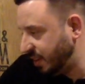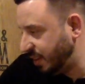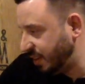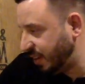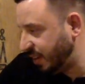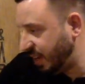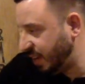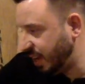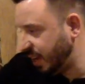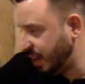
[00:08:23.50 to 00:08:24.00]

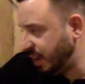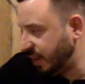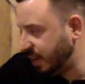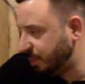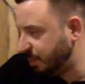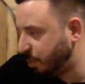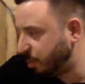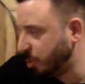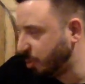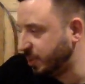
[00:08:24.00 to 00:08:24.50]

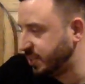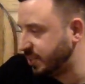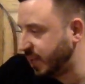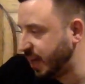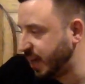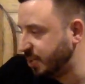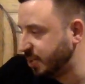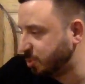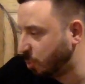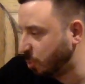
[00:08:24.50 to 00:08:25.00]
Uh, Bourbon
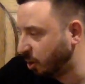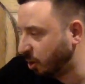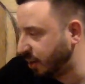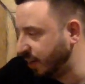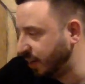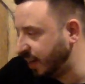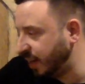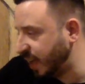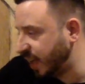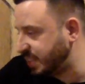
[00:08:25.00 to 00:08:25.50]
Sane is
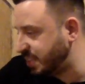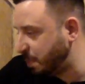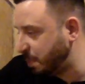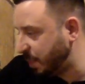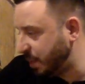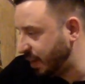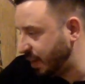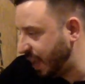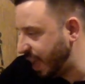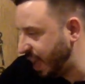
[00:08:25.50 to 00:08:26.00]
working, not
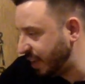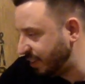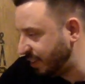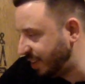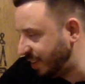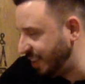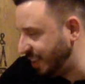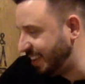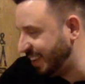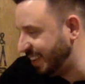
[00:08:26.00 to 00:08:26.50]
sipping
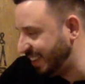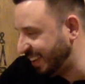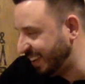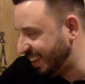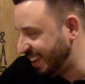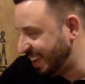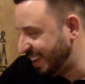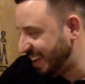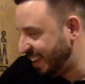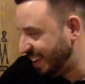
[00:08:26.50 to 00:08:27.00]
yet.
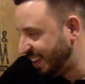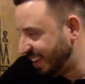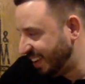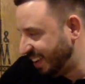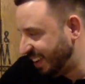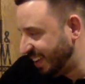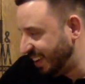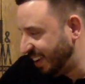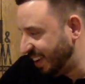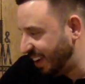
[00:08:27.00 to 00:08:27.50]
uh,
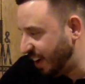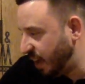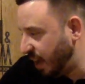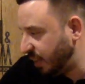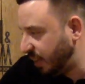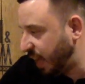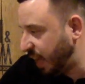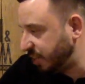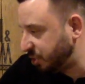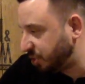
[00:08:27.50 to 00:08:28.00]

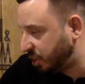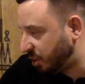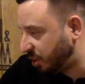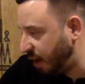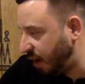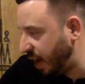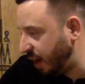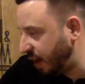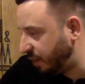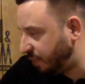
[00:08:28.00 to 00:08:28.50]
Elijah
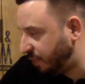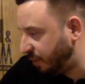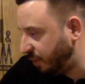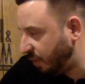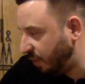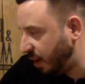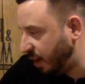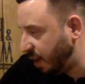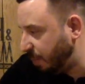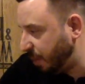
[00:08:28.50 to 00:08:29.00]
Craig
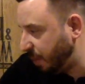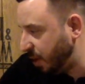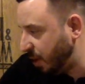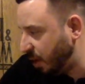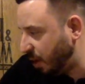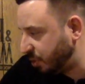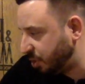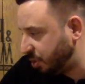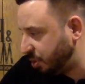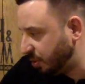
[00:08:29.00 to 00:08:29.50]
for uh, B
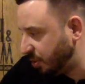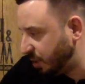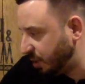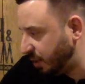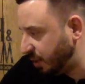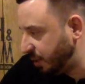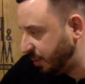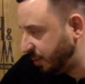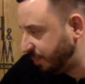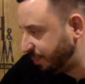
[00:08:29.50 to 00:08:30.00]
R
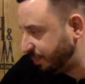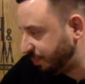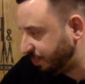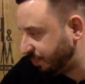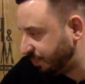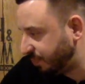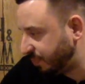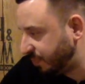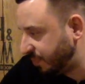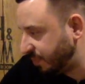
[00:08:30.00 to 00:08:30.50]
Shooter.
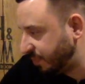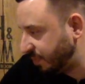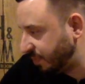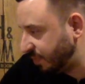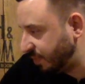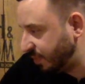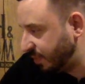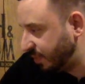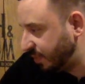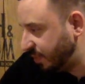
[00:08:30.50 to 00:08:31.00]

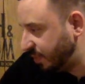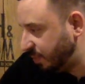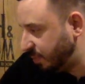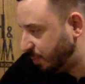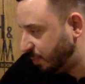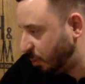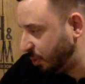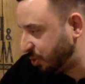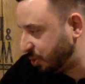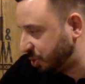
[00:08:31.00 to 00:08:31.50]

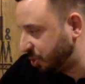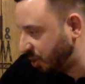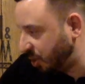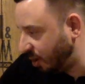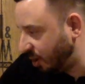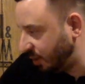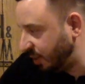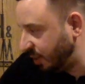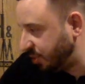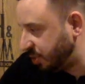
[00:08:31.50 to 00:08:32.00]
Port
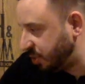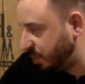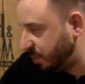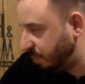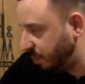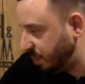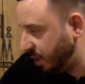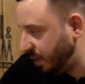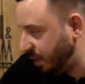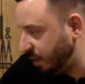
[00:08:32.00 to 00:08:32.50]
Charlotte,
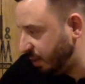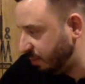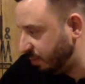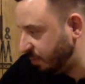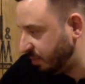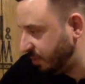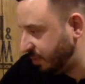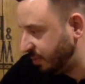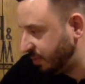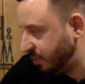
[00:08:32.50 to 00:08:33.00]
Jim
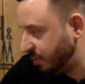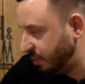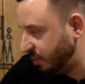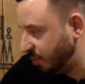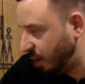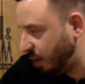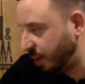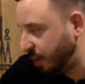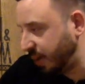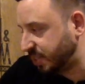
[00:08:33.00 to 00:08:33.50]
Beam.
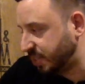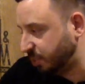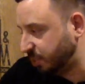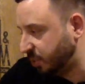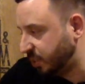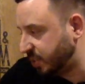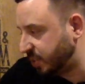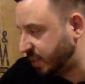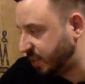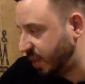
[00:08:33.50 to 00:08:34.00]
Wow, got some
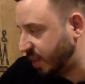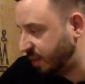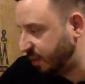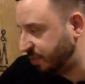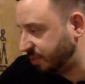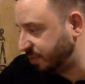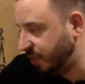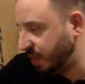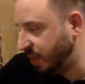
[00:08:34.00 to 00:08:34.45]
good stuff.